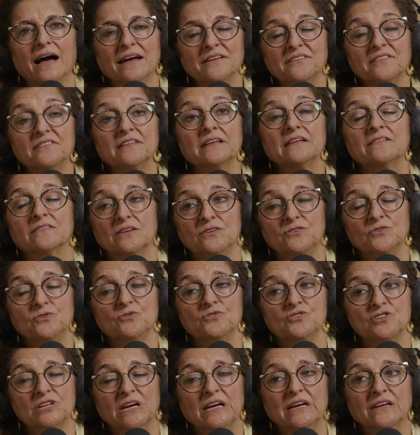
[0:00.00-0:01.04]
I think they do
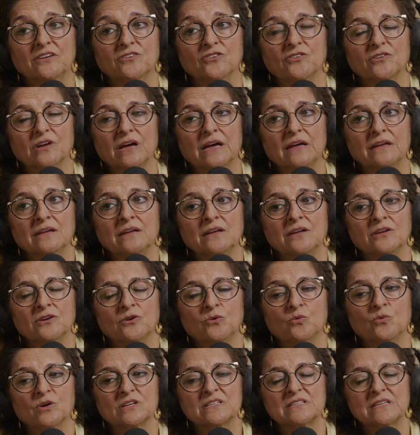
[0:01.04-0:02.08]
change. And you
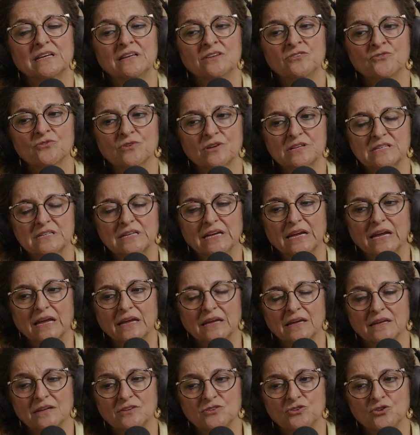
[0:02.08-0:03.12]
know what's interesting
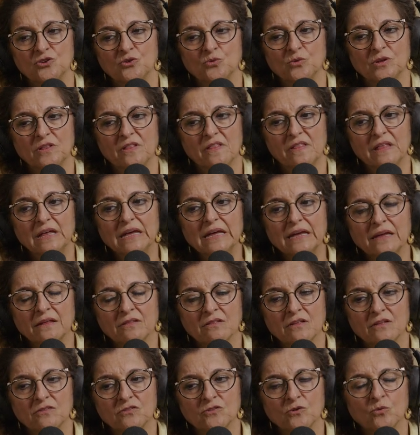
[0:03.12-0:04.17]
is you would think
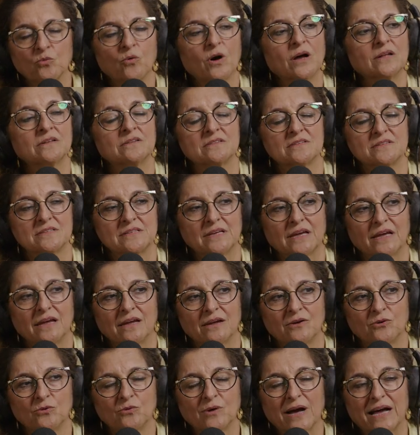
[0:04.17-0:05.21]
that the ones say
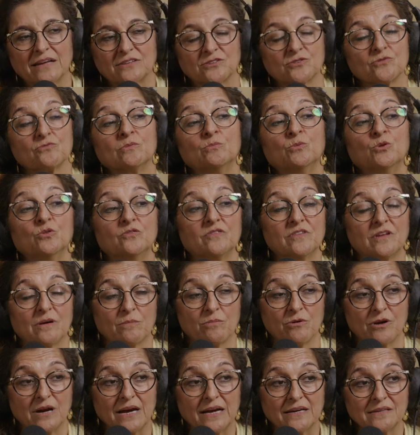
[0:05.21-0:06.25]
who had to remove their
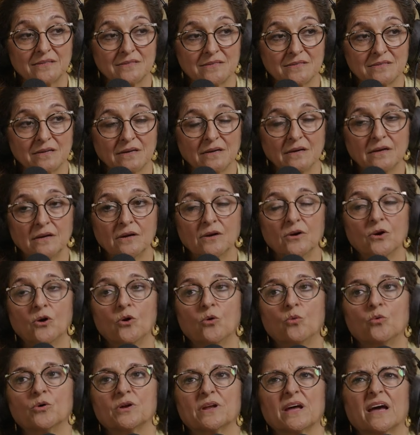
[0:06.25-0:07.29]
breast
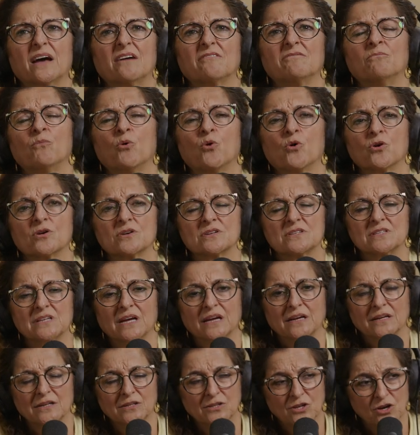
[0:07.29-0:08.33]
would have more
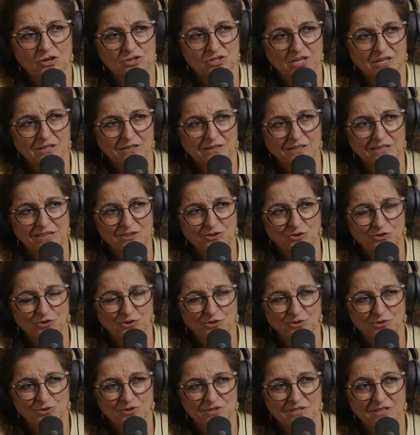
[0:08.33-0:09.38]
psychological
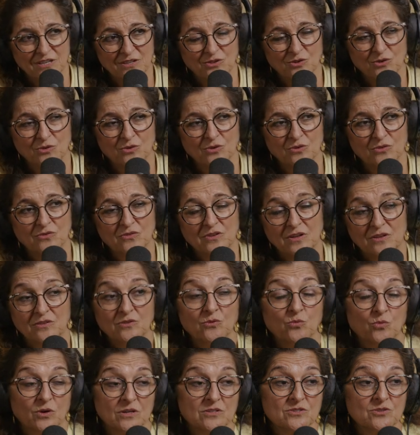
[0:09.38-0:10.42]
issues than the than
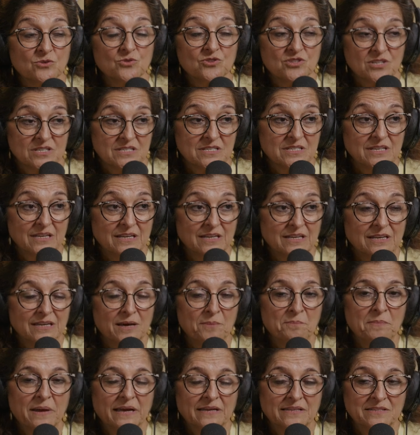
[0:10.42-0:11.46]
the ones who just did a
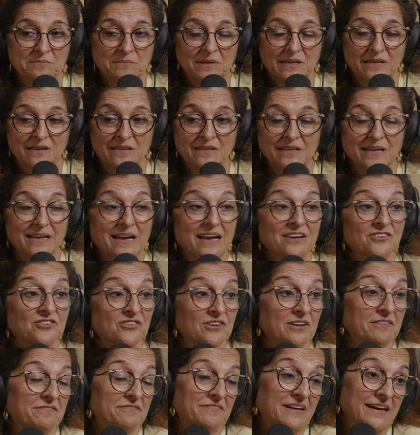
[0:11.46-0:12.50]
lumpectomy and they
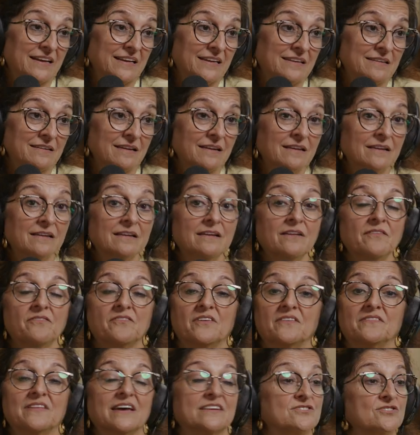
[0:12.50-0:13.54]
actually find
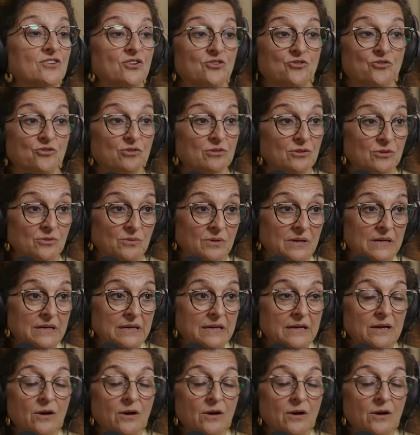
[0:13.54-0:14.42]
that that's not true